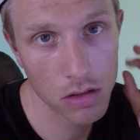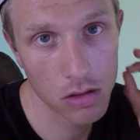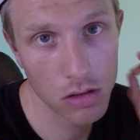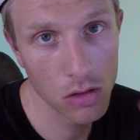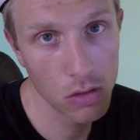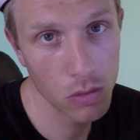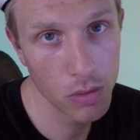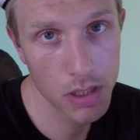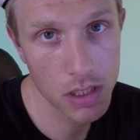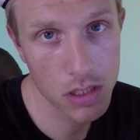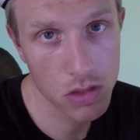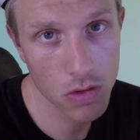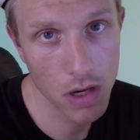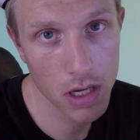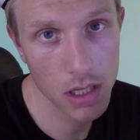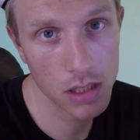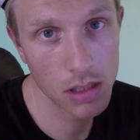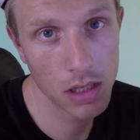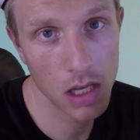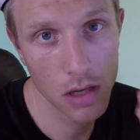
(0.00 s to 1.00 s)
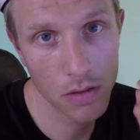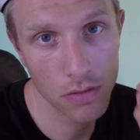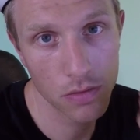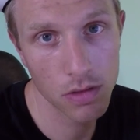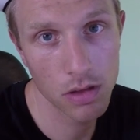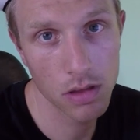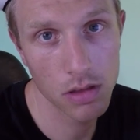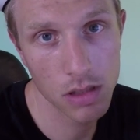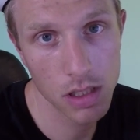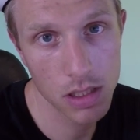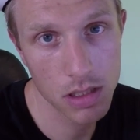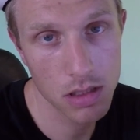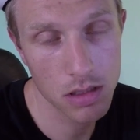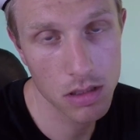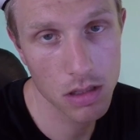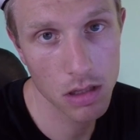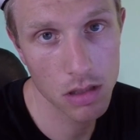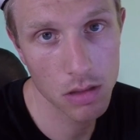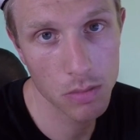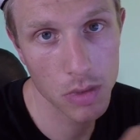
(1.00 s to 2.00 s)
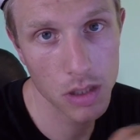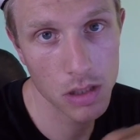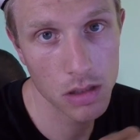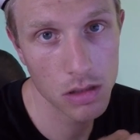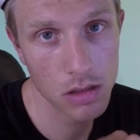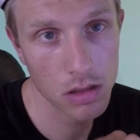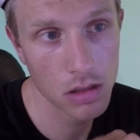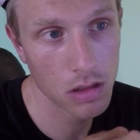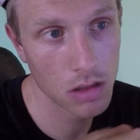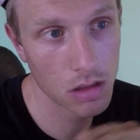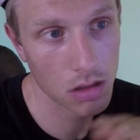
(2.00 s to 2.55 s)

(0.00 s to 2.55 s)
2 weeks training left. This is gonna be